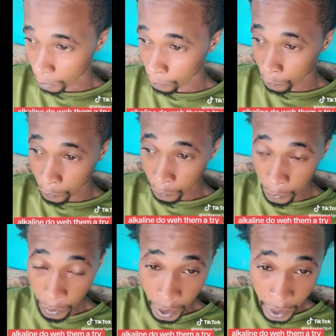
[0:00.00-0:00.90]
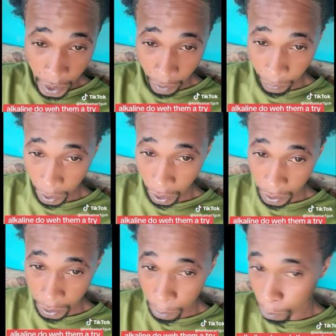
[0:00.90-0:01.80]
them free it for
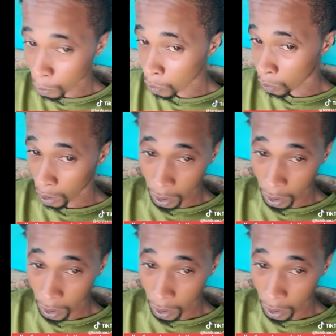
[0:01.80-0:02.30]
ask him about